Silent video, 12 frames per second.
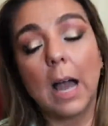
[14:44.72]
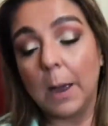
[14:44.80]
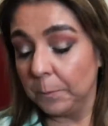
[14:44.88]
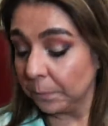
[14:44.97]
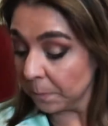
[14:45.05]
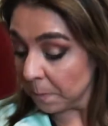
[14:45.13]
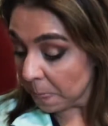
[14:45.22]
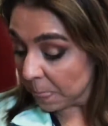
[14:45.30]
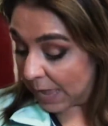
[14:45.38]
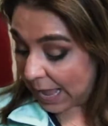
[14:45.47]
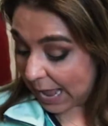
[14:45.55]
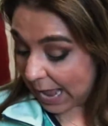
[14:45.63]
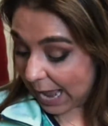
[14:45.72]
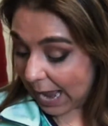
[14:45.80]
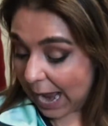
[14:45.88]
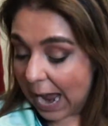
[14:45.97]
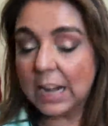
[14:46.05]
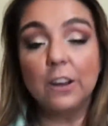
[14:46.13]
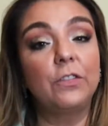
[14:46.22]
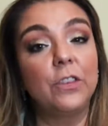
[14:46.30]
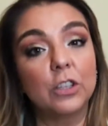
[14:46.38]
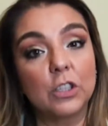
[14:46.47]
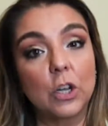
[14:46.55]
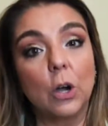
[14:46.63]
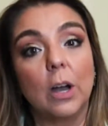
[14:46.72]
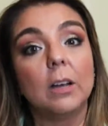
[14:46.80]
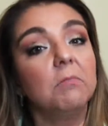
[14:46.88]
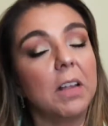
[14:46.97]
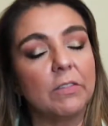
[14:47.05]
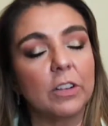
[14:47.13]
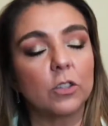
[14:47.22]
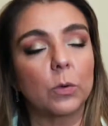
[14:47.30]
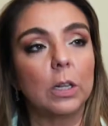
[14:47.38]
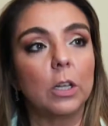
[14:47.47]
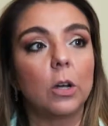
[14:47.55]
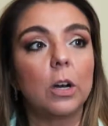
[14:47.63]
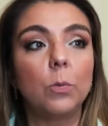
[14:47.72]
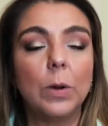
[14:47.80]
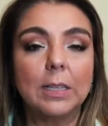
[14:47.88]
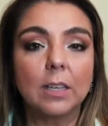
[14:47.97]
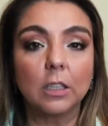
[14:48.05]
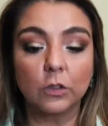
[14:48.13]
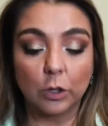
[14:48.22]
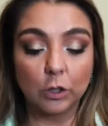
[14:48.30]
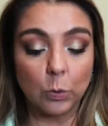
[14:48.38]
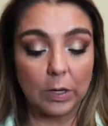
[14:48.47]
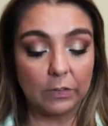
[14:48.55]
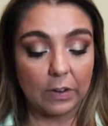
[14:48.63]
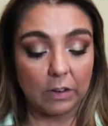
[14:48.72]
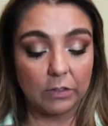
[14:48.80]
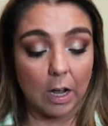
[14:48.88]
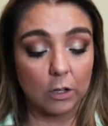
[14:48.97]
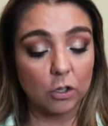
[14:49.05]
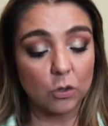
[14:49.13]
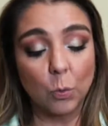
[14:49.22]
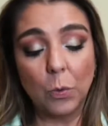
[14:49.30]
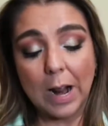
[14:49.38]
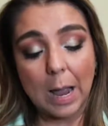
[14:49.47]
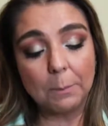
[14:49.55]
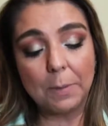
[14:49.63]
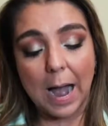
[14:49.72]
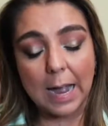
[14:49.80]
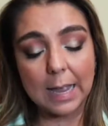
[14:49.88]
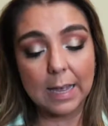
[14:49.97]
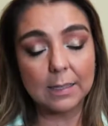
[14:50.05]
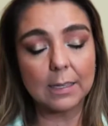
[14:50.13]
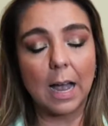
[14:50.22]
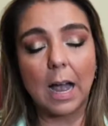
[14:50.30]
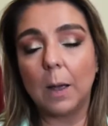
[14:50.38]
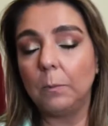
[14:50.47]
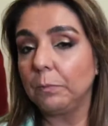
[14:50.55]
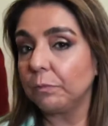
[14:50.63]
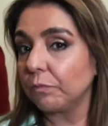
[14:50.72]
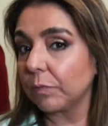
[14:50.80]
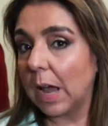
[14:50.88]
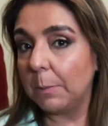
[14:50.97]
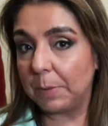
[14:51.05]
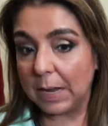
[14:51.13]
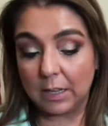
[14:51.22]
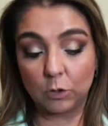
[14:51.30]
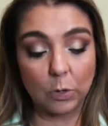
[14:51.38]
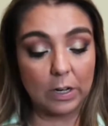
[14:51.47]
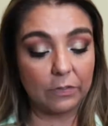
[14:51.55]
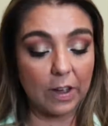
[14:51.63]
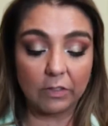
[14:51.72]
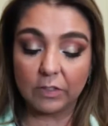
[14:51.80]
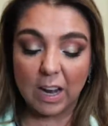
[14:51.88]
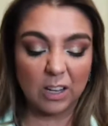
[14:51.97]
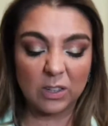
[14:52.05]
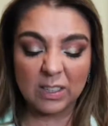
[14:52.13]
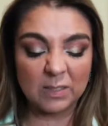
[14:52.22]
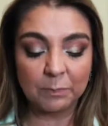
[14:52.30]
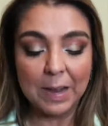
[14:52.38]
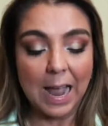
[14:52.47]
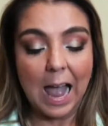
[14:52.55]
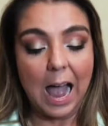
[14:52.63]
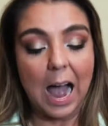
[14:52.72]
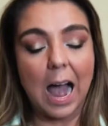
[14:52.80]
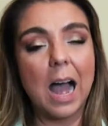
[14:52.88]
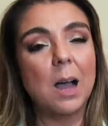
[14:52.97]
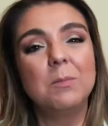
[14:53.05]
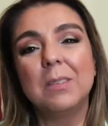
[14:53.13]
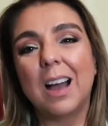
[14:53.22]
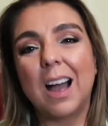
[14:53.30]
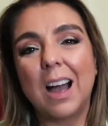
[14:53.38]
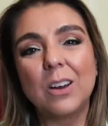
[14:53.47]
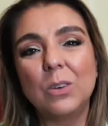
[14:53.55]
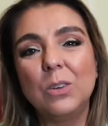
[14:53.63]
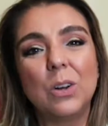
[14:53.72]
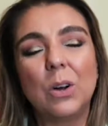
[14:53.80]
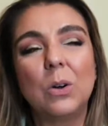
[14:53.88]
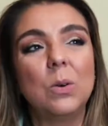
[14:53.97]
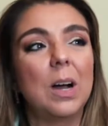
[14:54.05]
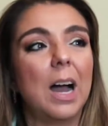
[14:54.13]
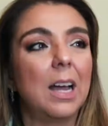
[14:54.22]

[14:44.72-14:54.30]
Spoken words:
And it feels good, it feels really good. It retails for $25. Would I buy it and pay the $25? I don't know.